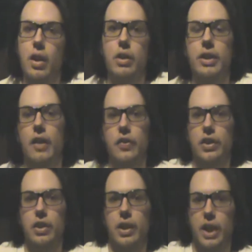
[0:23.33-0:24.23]

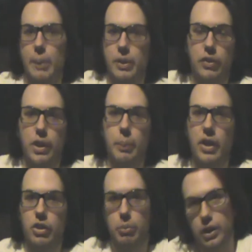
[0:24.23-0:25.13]
Netflix.com, which
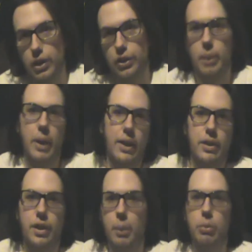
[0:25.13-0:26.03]
Funimation did the sub and the
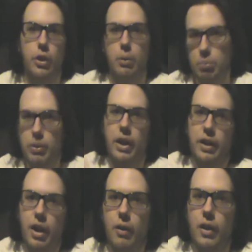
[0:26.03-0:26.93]
dub, so there you
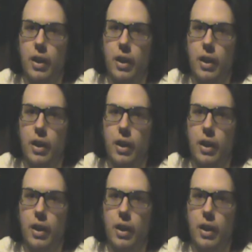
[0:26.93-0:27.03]
go.